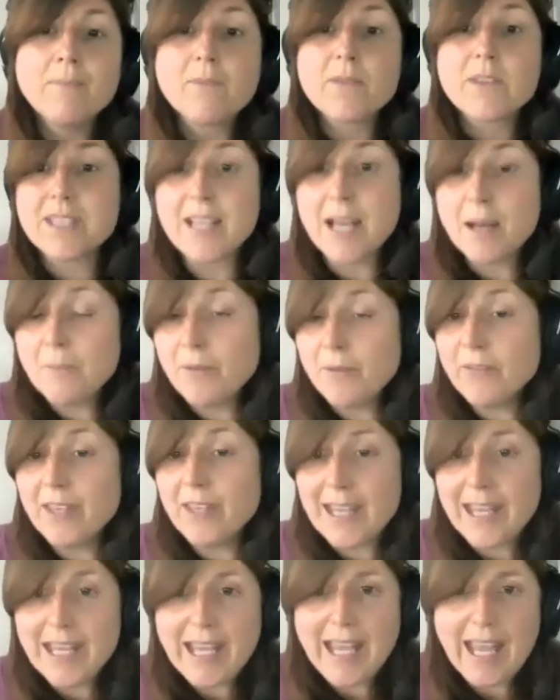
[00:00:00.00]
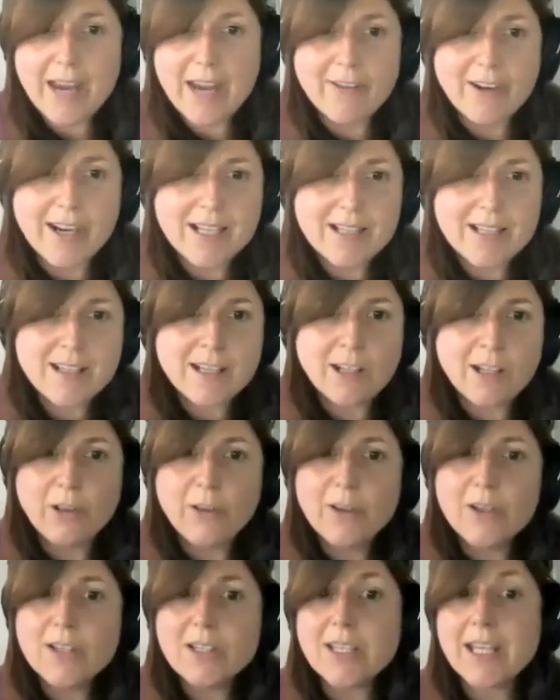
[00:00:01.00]
Some of the key areas
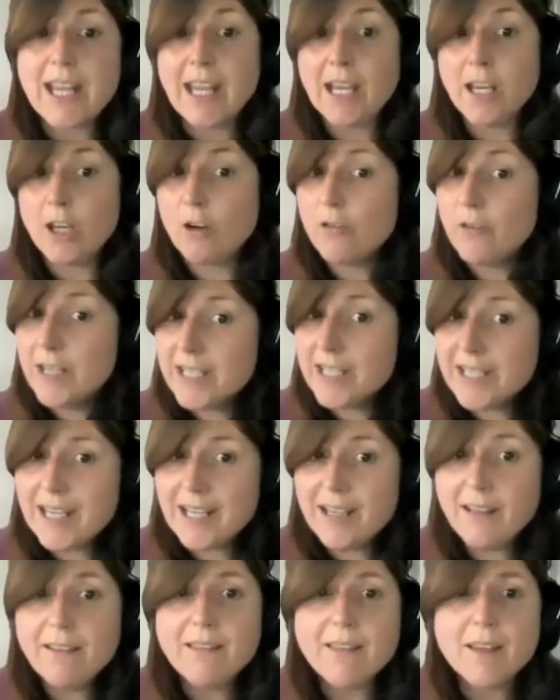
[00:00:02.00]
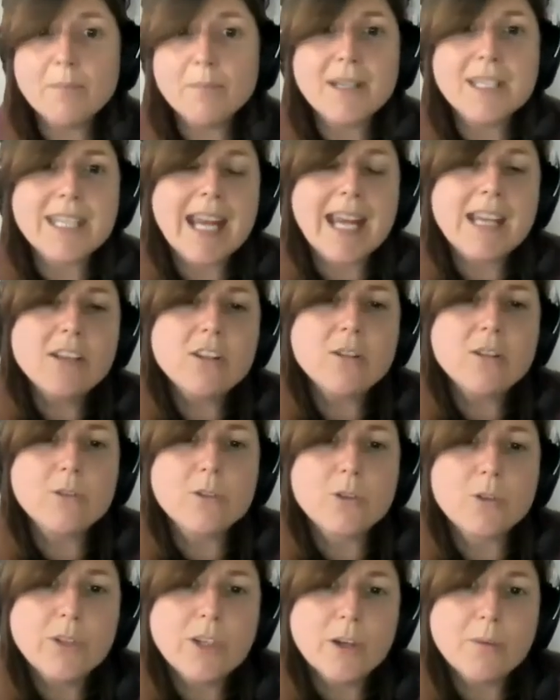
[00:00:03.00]
include increasing the potential
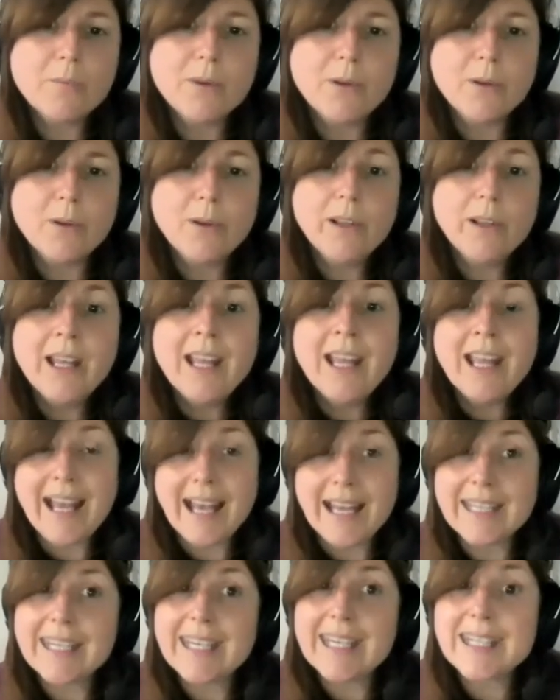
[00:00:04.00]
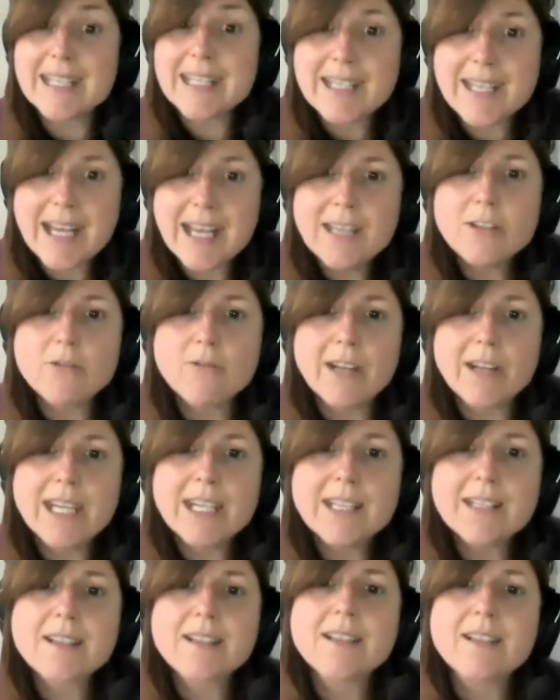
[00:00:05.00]
donor pool and consent
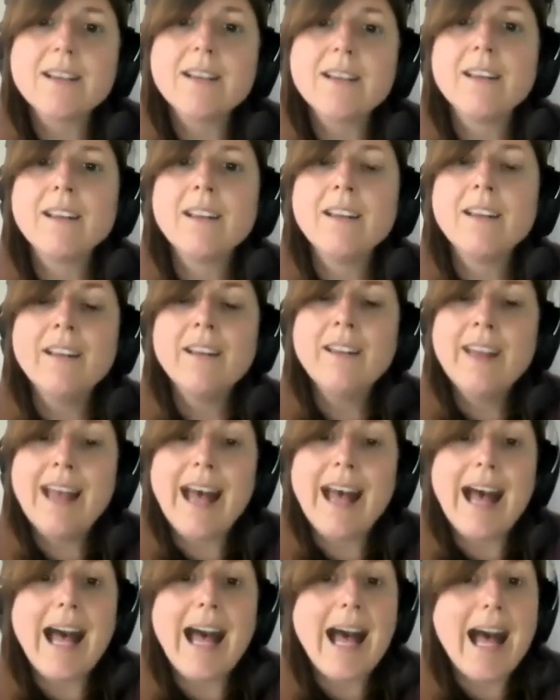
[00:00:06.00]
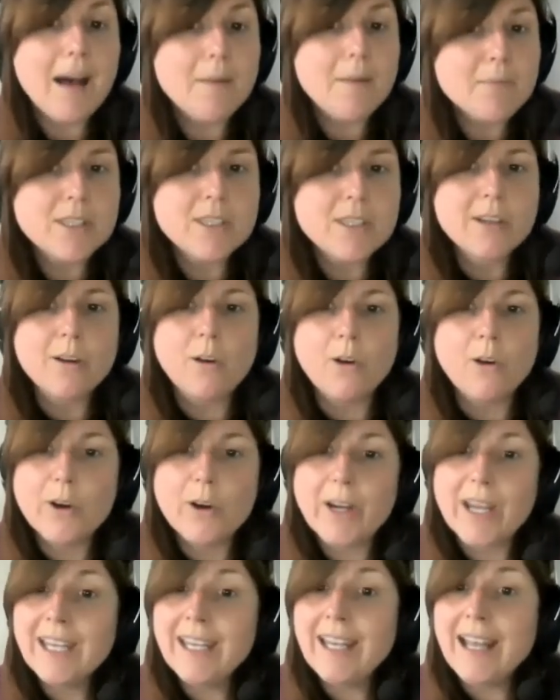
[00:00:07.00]
rates, apt
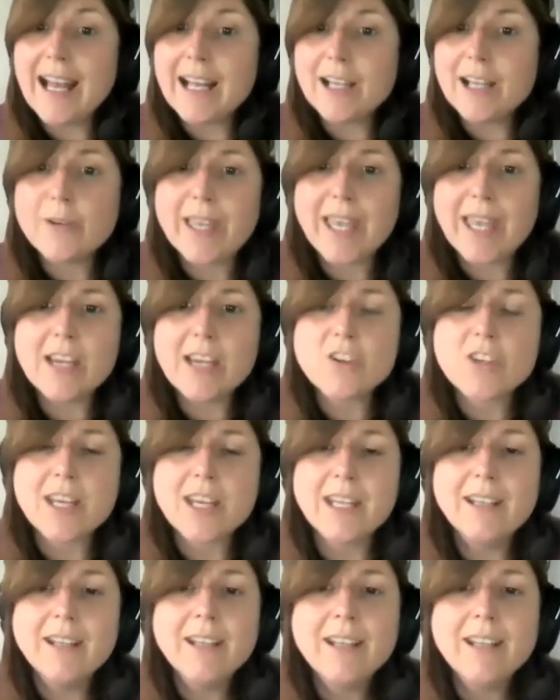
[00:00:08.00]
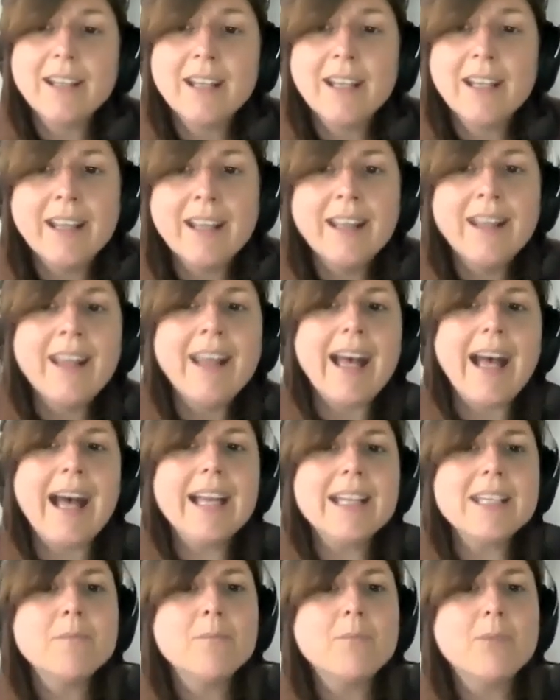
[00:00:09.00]
organ allocation,
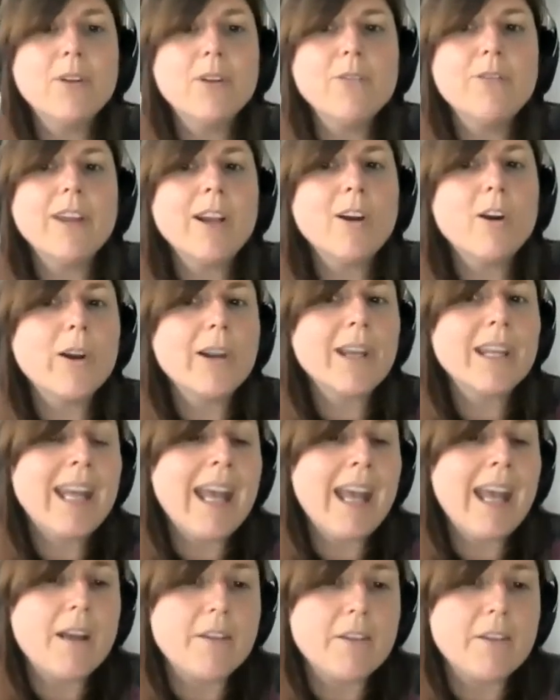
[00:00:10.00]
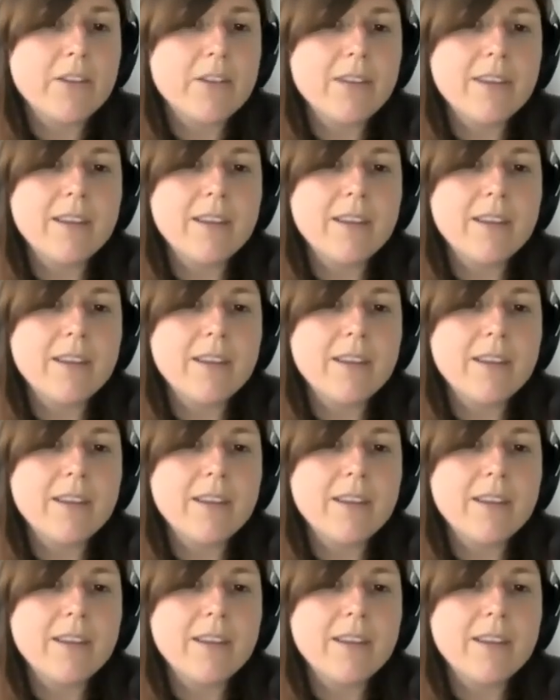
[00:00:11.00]
and improving organ health.